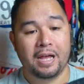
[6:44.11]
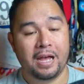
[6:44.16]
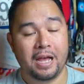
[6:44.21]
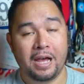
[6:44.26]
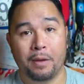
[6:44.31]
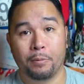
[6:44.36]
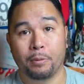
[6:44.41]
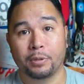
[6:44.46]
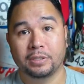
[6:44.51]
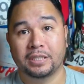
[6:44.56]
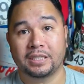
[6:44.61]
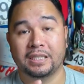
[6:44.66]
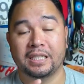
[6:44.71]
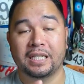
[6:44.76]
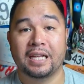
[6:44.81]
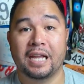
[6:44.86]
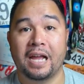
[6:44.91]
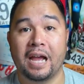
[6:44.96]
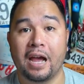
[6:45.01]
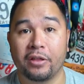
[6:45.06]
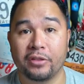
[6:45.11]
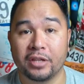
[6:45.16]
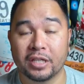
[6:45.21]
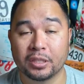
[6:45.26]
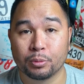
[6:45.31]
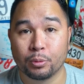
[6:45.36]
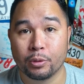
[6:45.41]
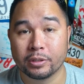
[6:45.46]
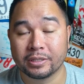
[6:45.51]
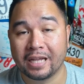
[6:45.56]
We'll see how
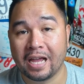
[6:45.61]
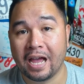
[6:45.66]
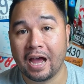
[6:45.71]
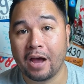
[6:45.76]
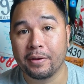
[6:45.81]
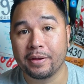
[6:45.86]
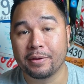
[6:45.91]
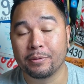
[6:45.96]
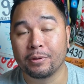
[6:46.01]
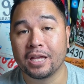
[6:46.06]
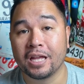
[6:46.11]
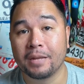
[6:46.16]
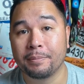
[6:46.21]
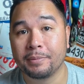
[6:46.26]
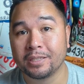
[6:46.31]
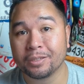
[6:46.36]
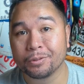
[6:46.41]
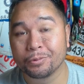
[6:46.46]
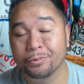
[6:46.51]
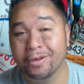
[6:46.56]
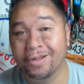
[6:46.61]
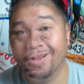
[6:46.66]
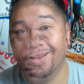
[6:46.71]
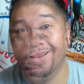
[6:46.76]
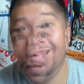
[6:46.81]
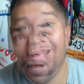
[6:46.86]
this works, how it will help me to run.